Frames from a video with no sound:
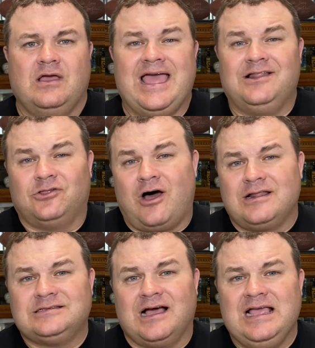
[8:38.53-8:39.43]
And a lot
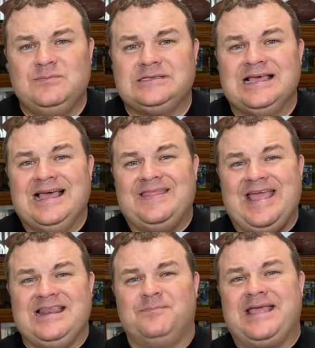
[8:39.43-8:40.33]
of times,
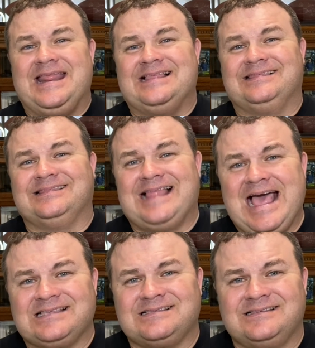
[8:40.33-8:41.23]
they end up getting
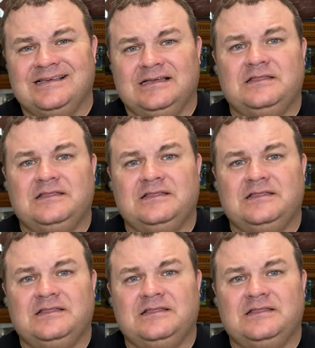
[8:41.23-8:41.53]
less